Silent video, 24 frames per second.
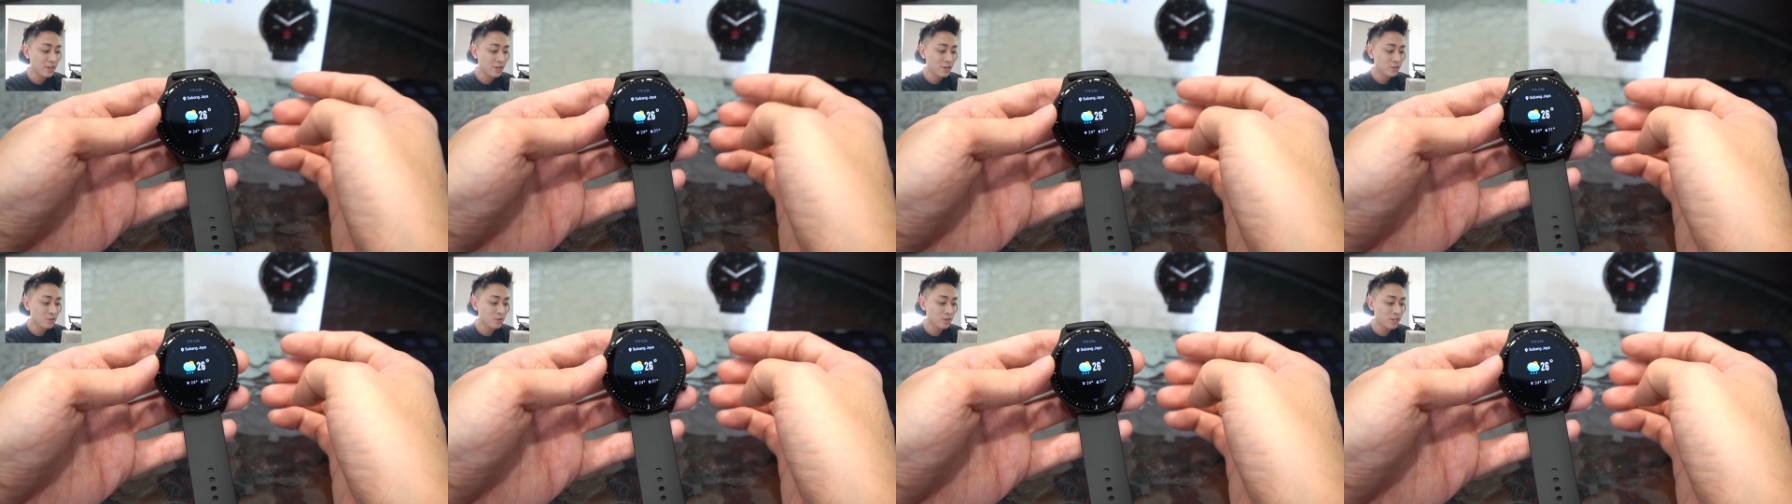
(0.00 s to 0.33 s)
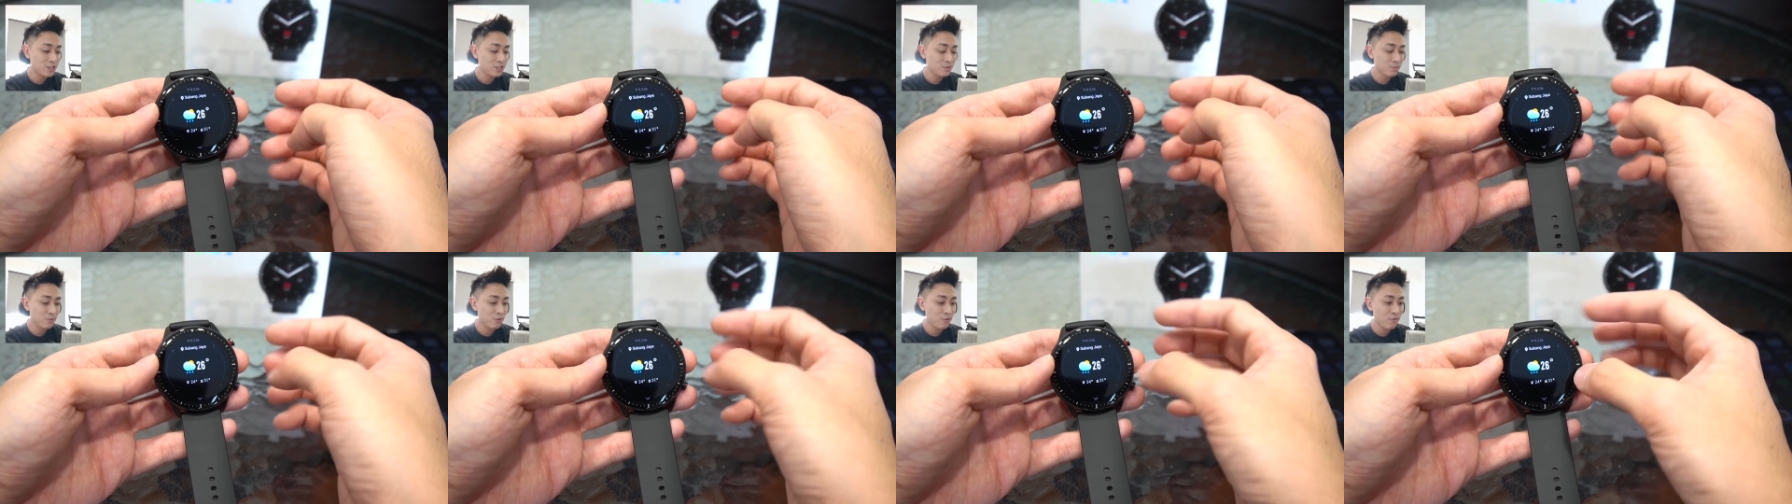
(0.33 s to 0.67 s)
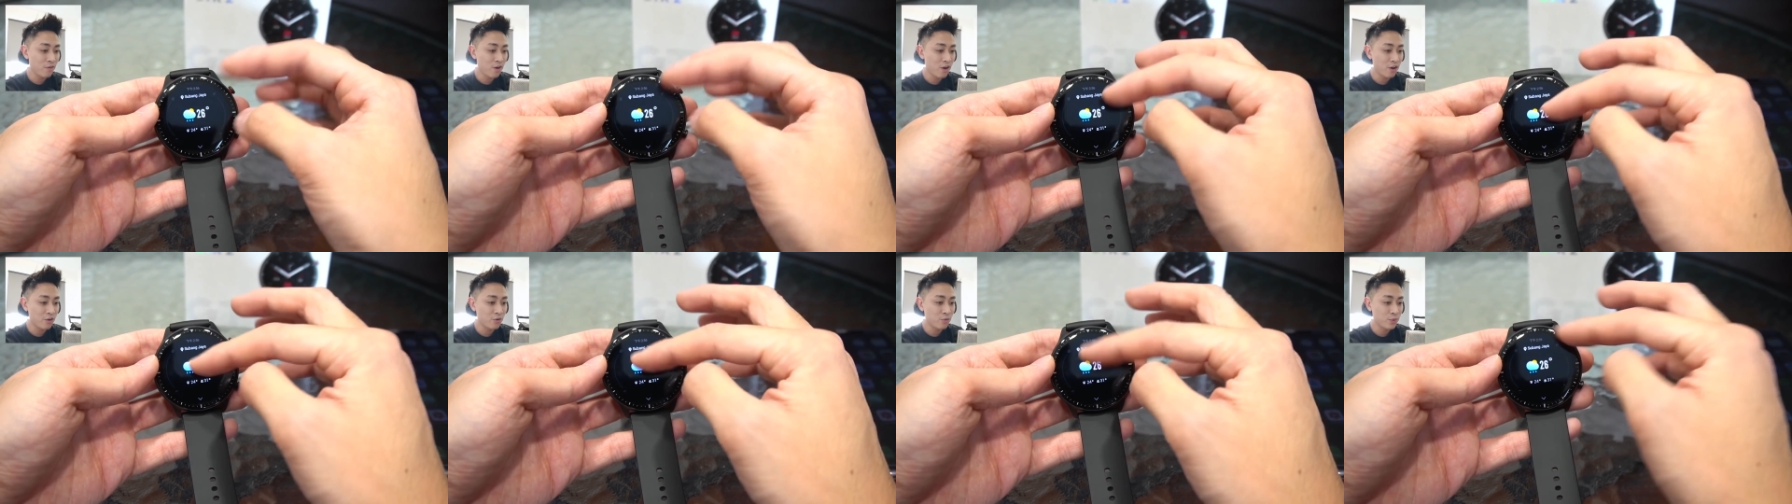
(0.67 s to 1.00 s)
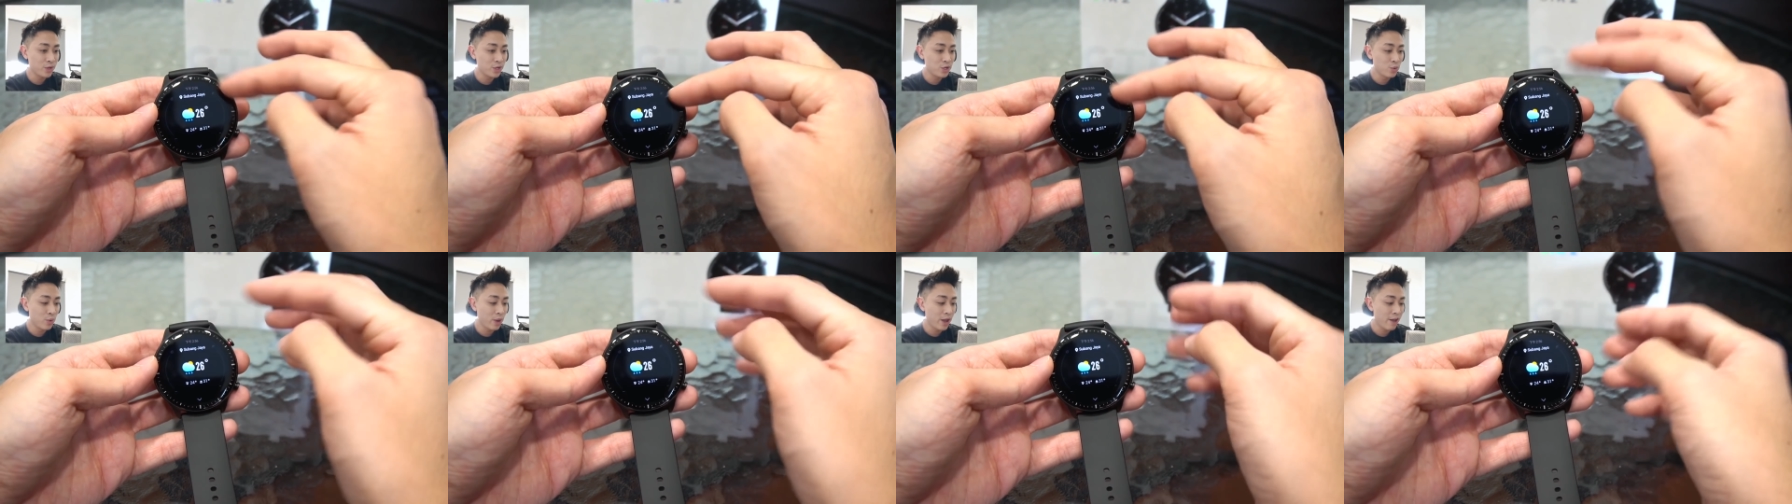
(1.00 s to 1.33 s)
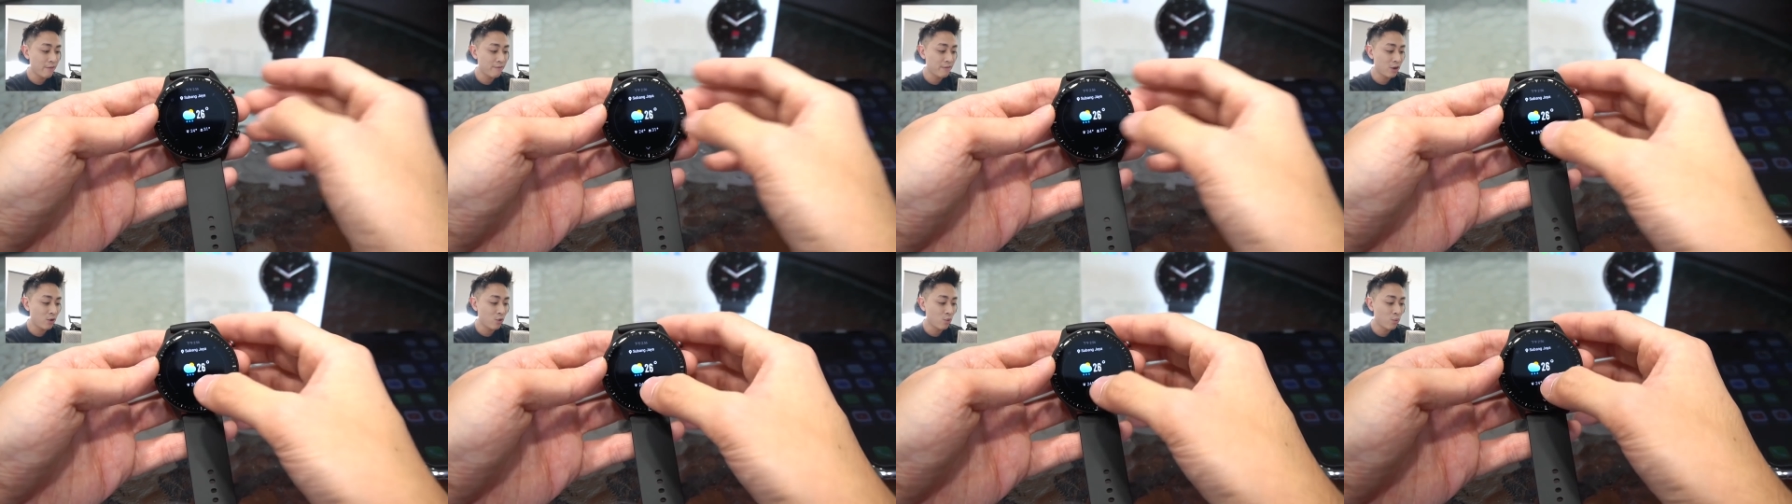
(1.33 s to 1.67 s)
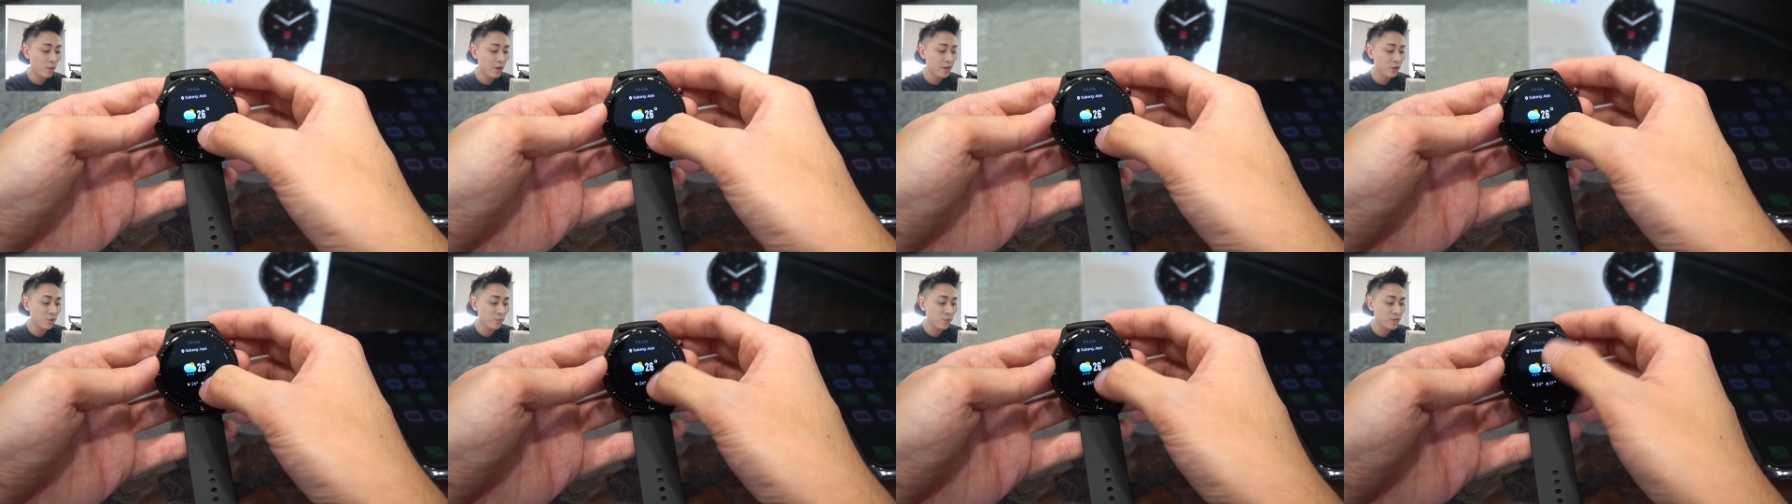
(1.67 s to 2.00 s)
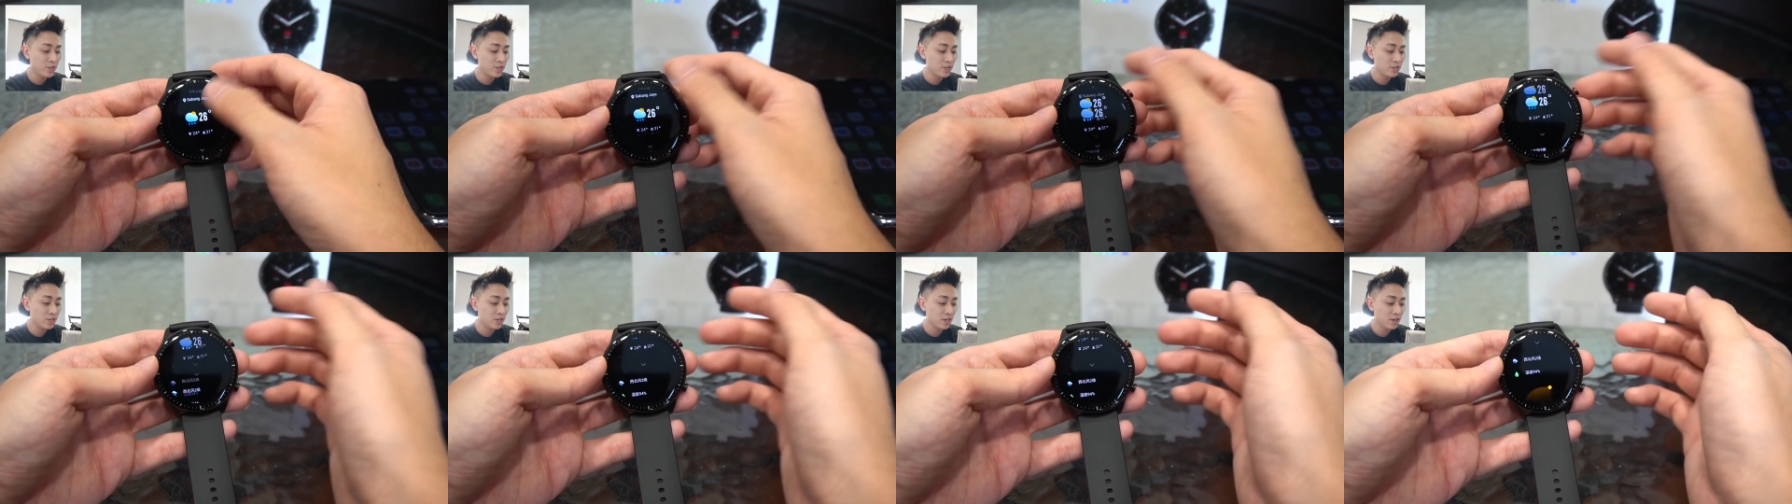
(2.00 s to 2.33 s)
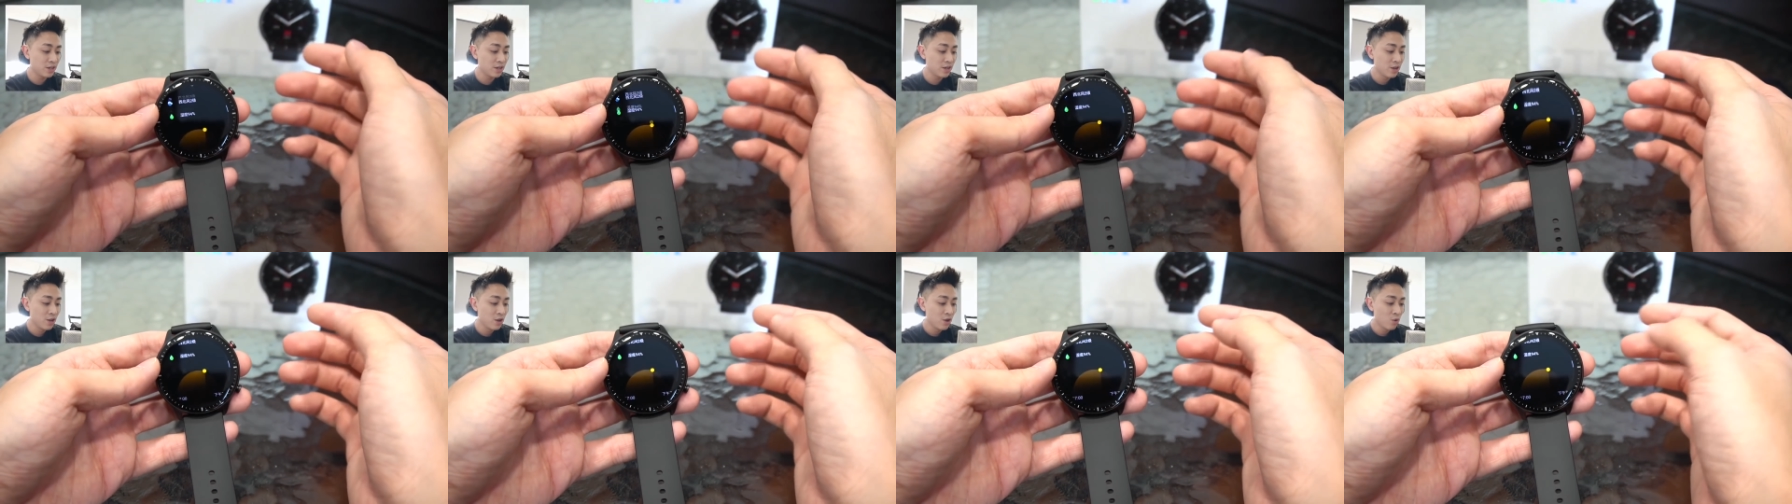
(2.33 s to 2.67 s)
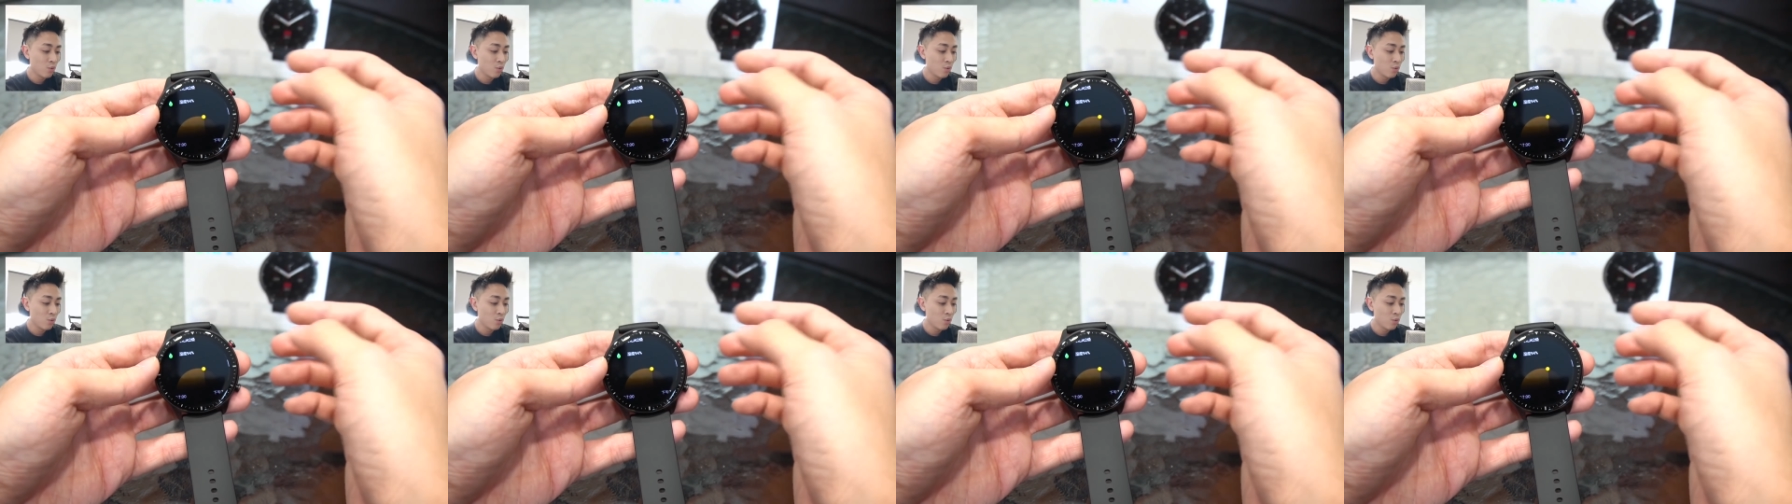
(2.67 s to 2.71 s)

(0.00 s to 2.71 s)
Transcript: So let's move on. We do have our weather widget here.